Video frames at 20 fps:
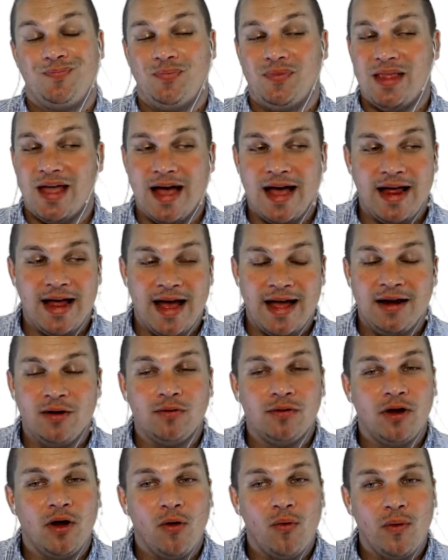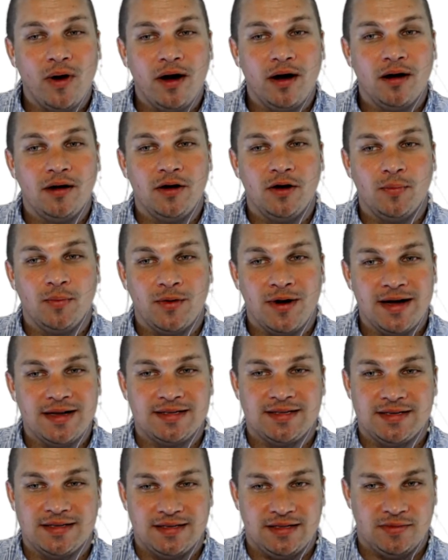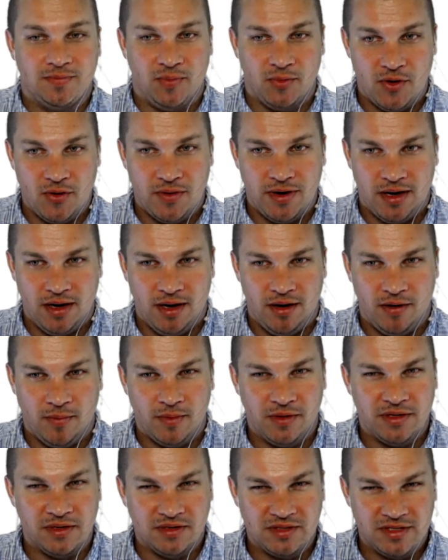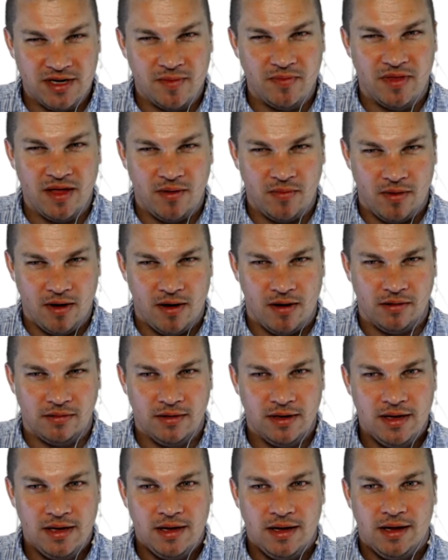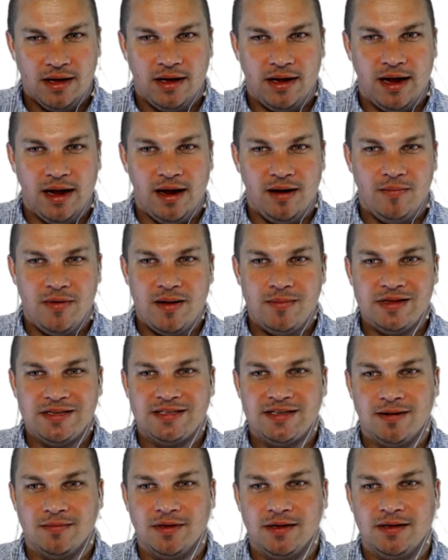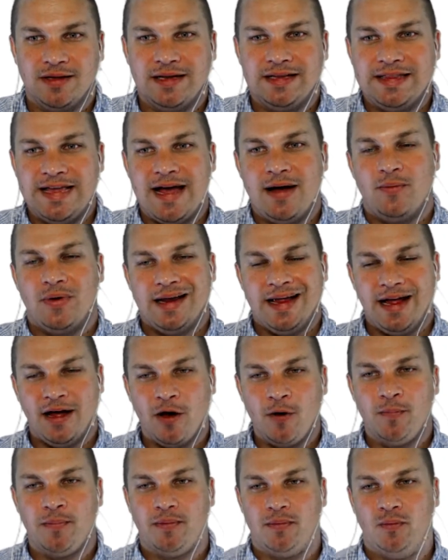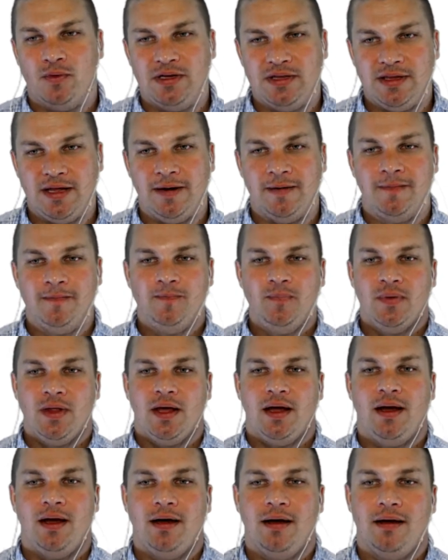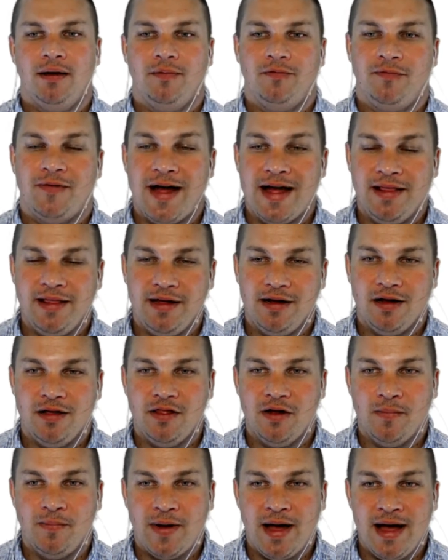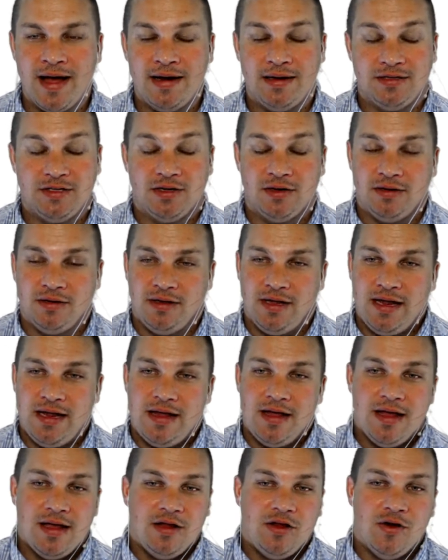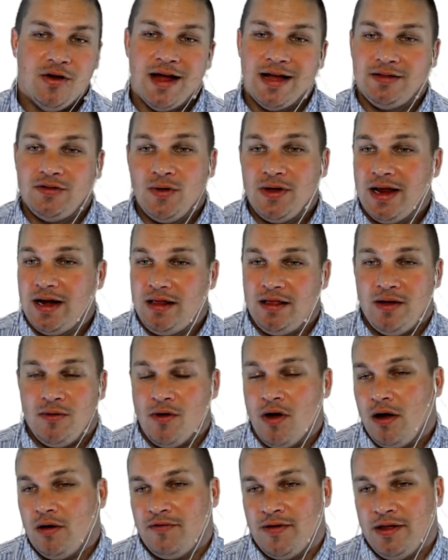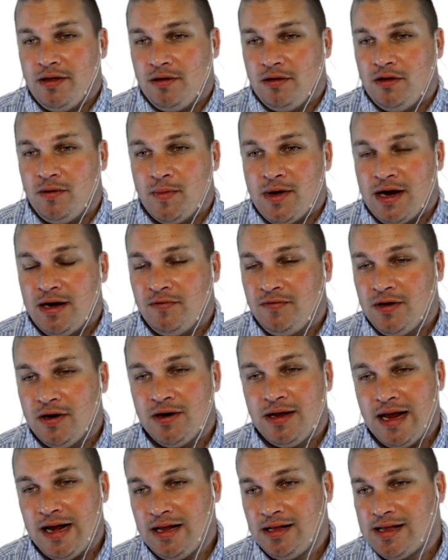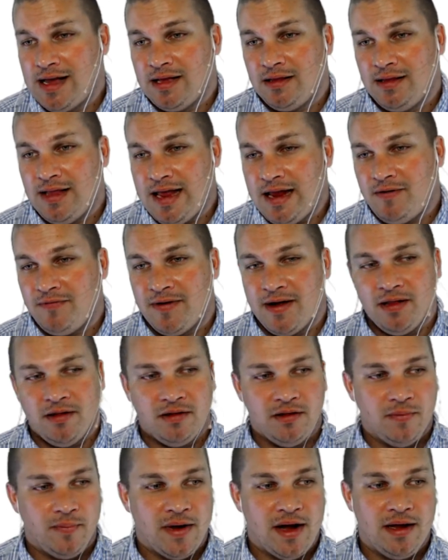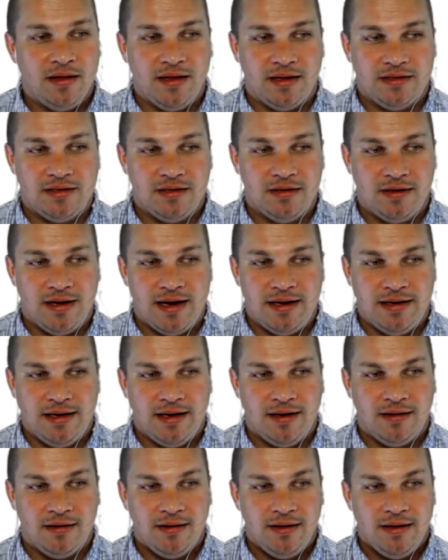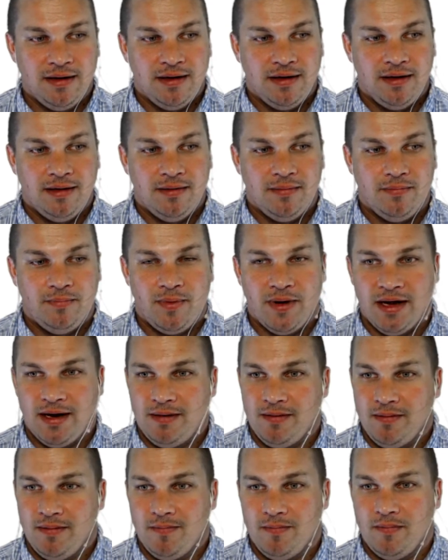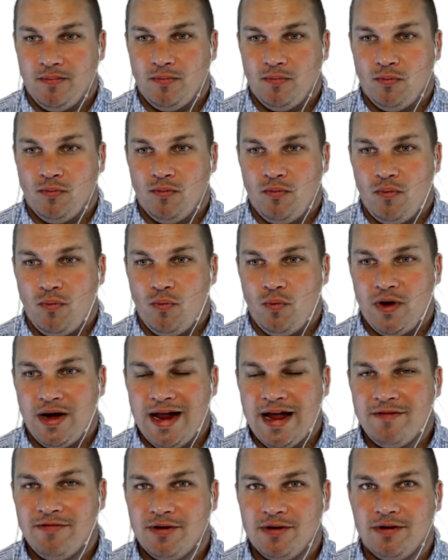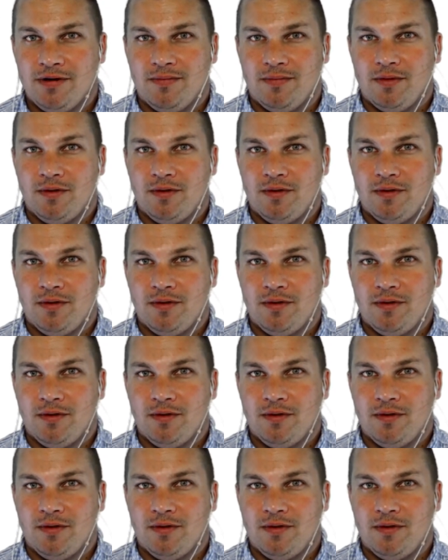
I don't know where your process is broken here, but there's something wrong. And maybe something like that would help with it. Filing on their bond, certainly you're not doing anything wrong filing on their bond. If they're getting that late, file on their bond, that's a good idea. But whatever,